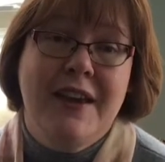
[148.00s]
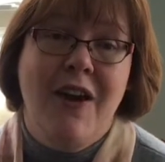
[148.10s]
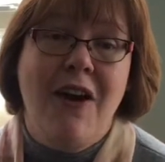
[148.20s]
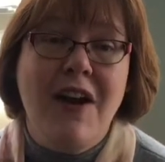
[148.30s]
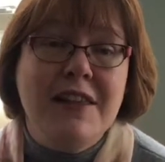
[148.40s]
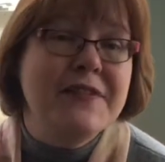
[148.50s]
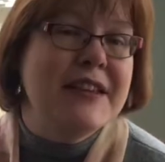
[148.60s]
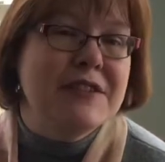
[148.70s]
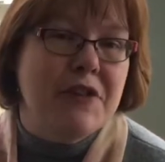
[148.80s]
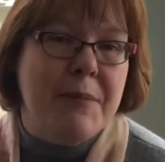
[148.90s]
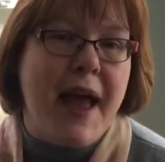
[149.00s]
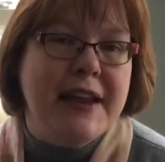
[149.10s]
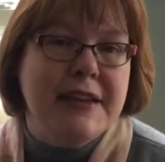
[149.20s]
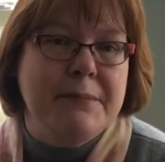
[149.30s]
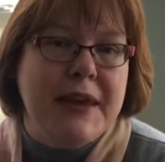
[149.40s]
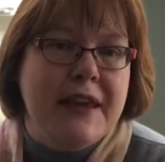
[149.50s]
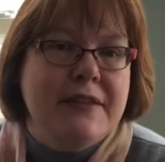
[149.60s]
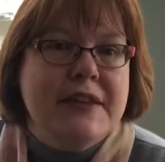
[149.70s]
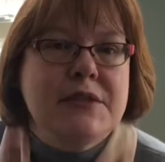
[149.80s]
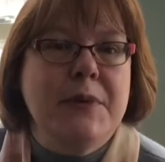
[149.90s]
All of this reminded me
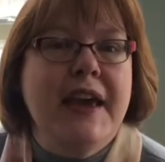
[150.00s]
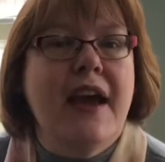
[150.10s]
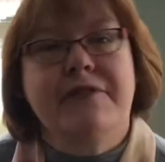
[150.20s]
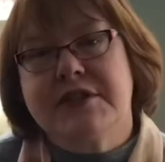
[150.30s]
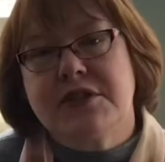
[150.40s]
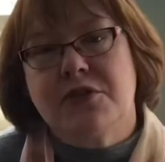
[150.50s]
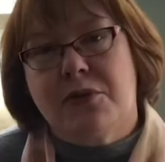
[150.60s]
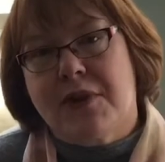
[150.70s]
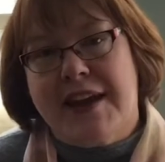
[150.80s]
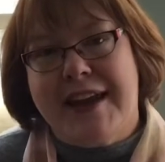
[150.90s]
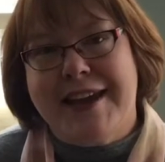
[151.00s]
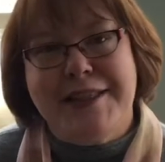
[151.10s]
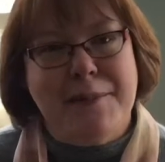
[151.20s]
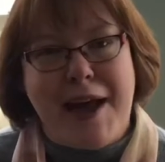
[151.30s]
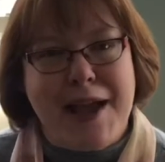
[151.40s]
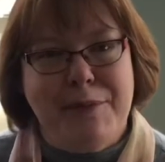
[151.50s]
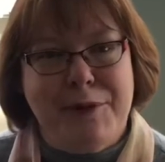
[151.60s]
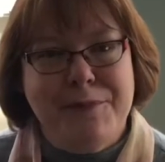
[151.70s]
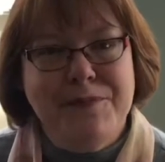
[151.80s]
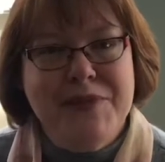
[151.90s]
this week of a story in the
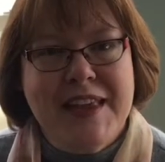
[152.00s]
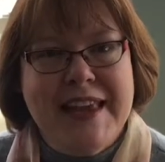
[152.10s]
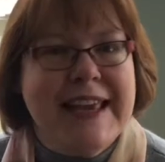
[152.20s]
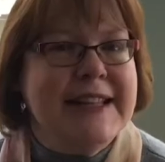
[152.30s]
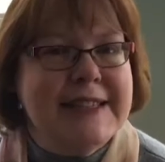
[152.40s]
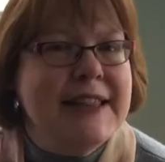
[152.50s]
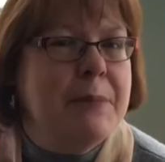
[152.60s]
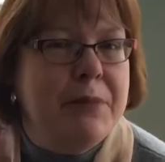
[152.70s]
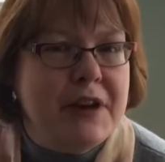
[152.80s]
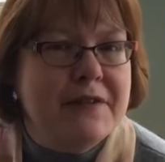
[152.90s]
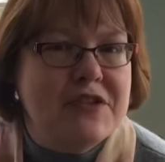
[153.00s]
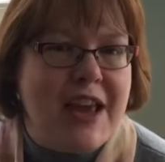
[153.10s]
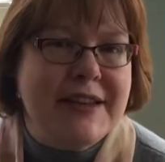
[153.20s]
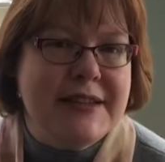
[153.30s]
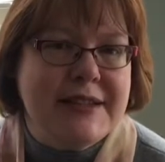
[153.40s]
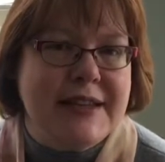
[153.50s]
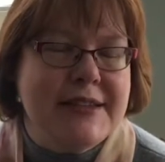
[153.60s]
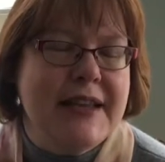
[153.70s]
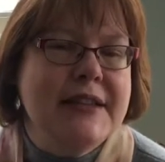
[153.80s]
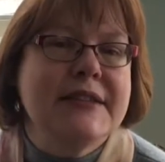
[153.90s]
Bible. It's in the book of Genesis,
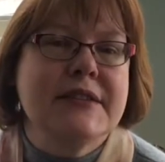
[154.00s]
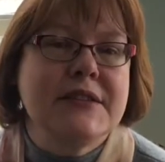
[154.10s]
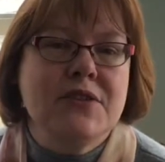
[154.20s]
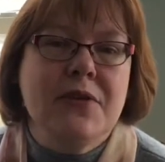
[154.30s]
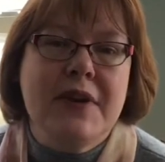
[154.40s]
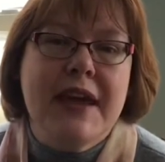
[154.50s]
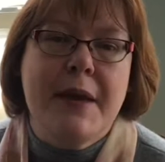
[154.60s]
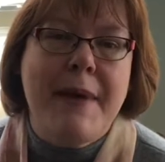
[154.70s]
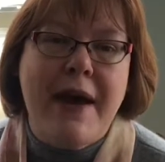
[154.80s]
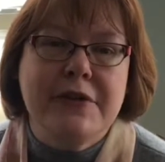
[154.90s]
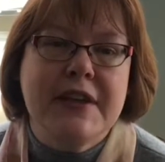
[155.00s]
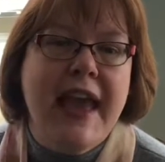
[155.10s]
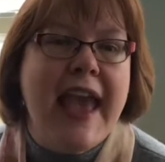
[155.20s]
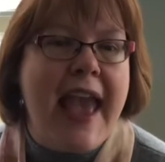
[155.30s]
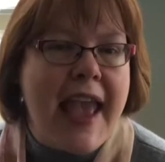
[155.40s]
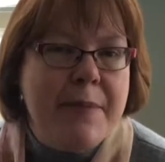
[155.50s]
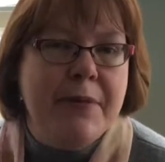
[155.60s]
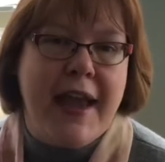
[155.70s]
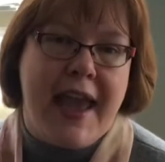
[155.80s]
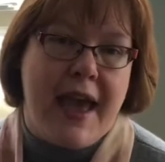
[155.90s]
and it's a story about
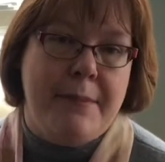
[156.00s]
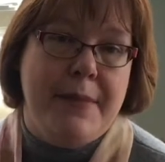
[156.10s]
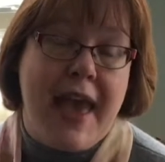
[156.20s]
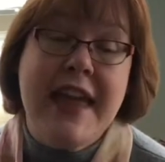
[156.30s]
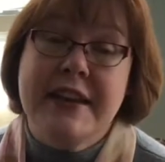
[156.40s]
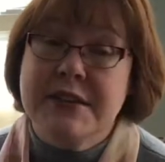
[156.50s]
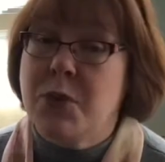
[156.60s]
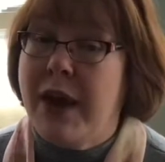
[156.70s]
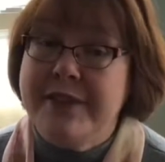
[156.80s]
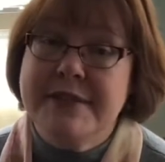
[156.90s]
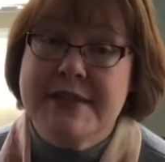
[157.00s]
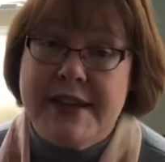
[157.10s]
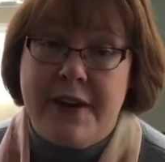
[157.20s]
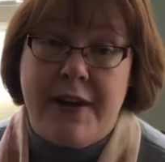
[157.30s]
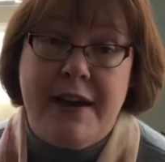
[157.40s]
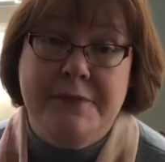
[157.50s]
Abraham and his wife Sarah.